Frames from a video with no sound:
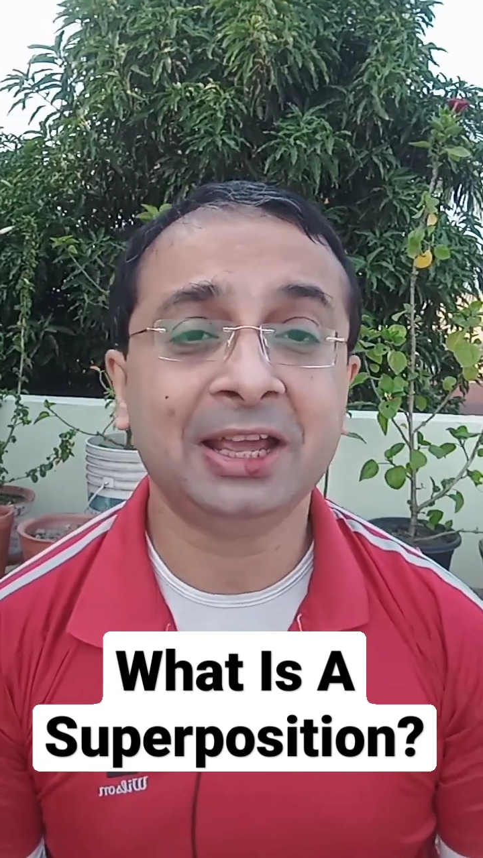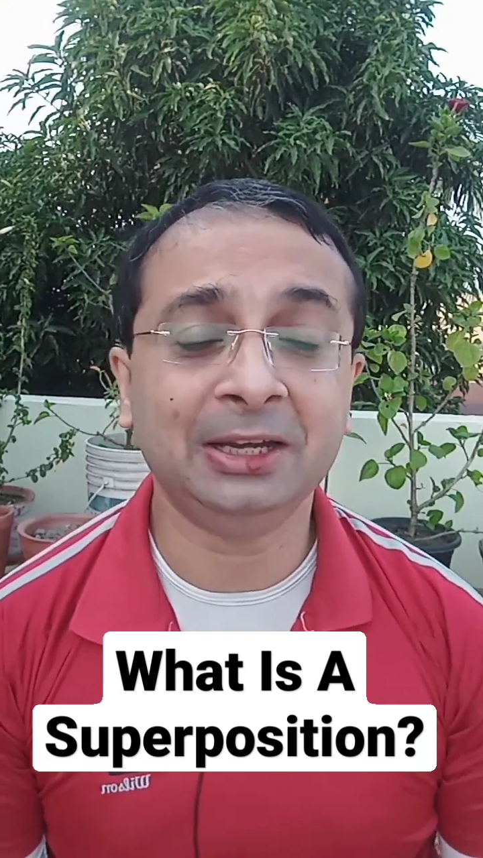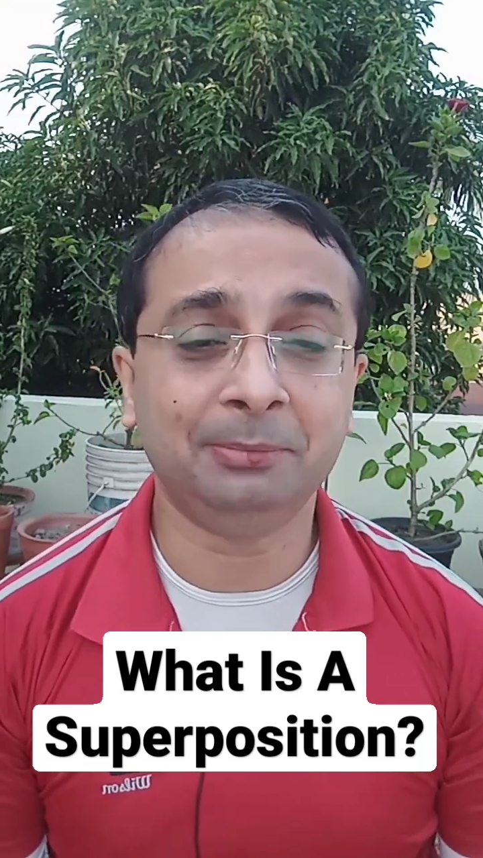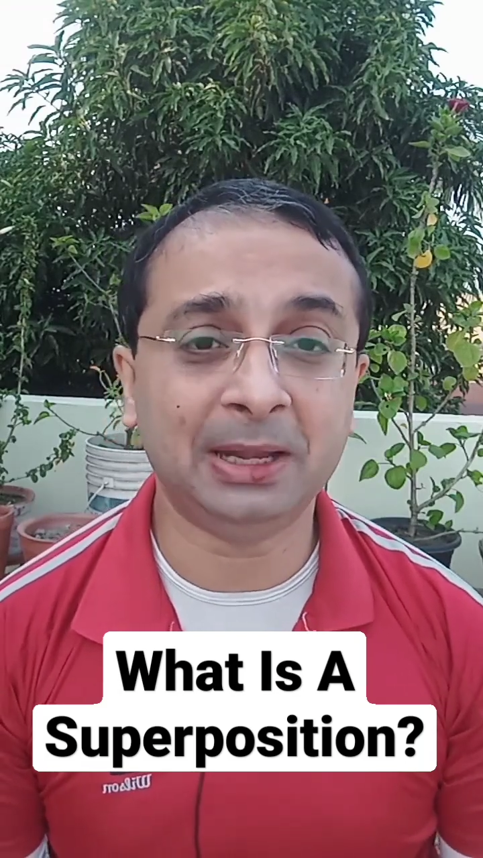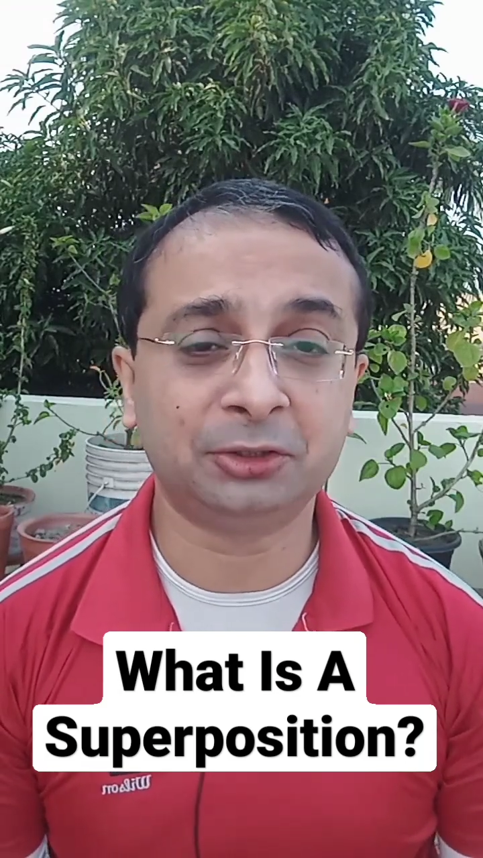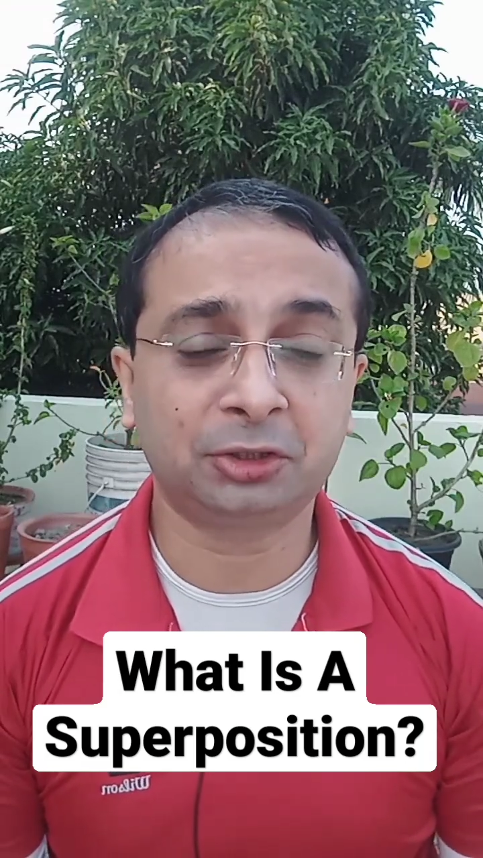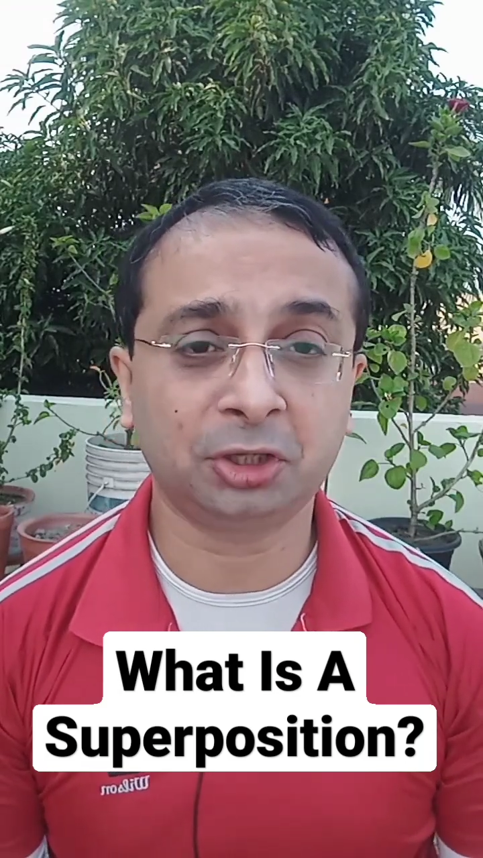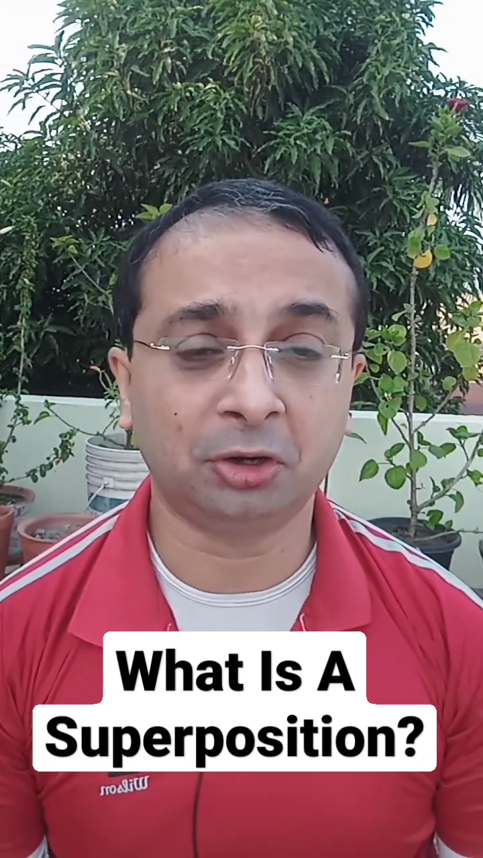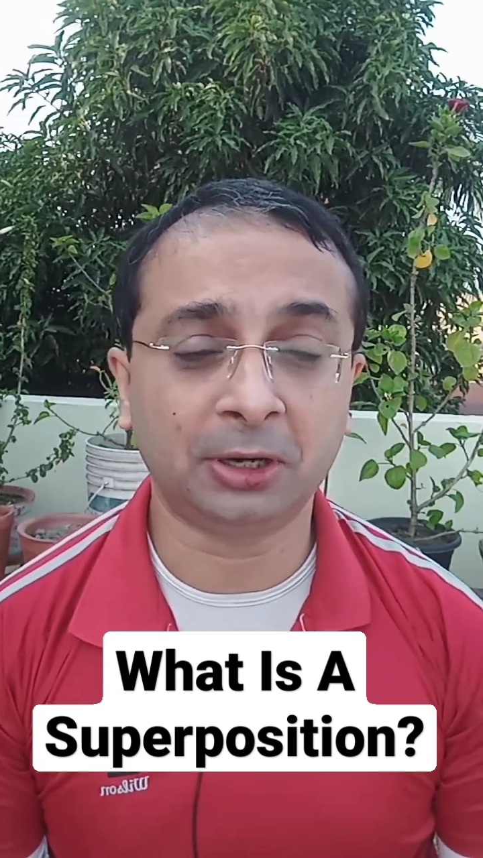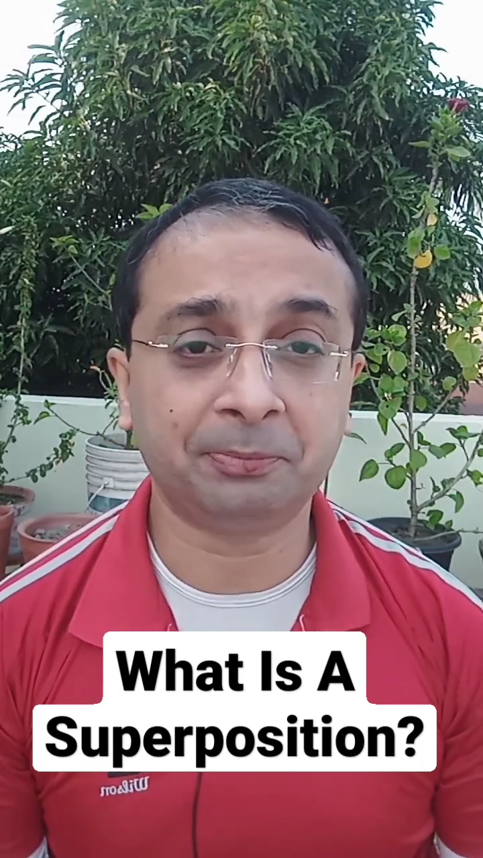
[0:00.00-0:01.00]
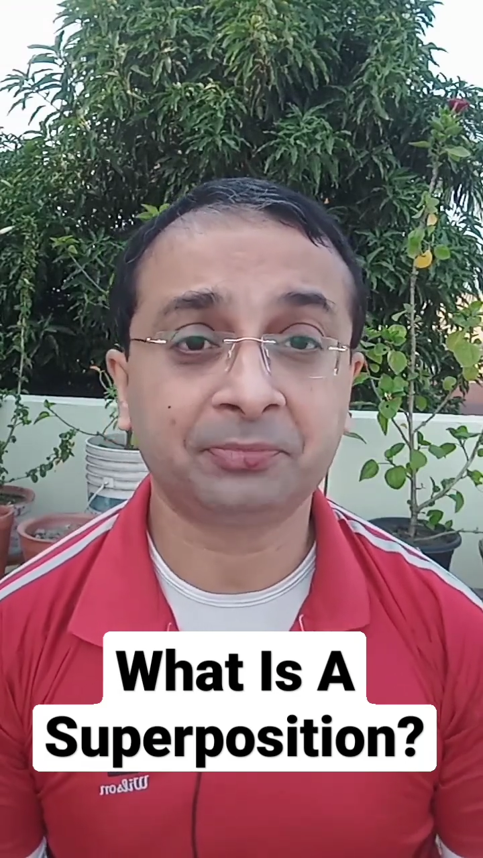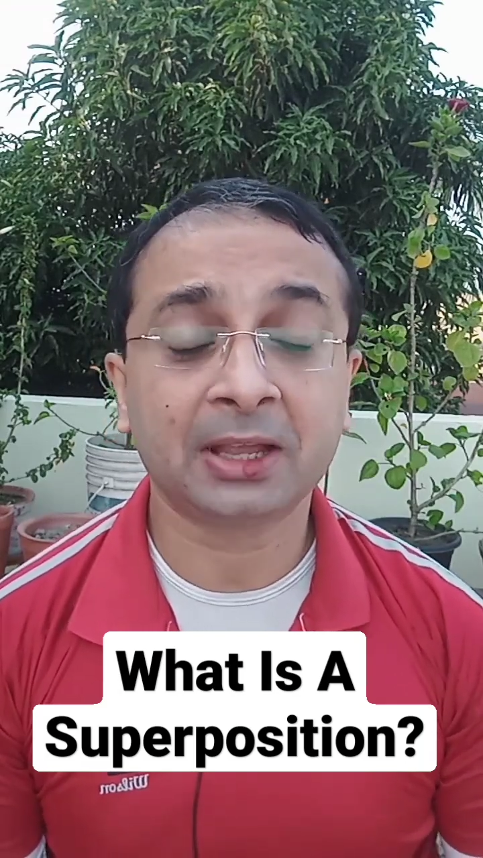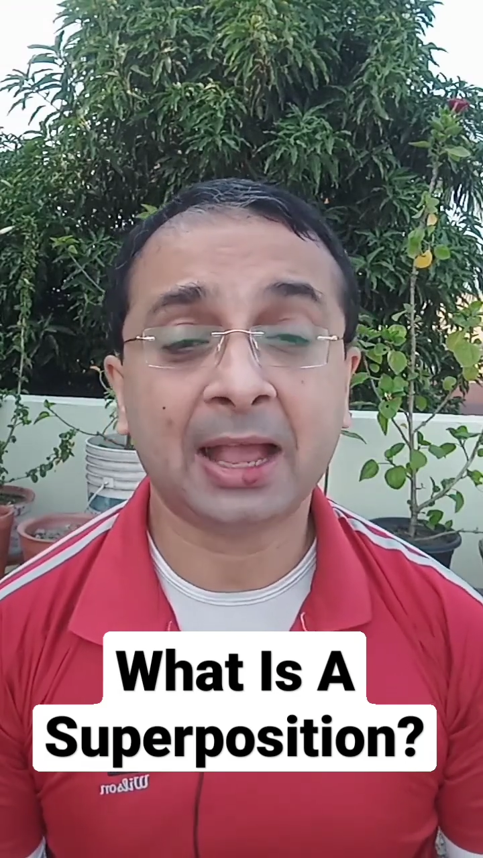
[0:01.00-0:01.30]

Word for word: in Bell's theorem.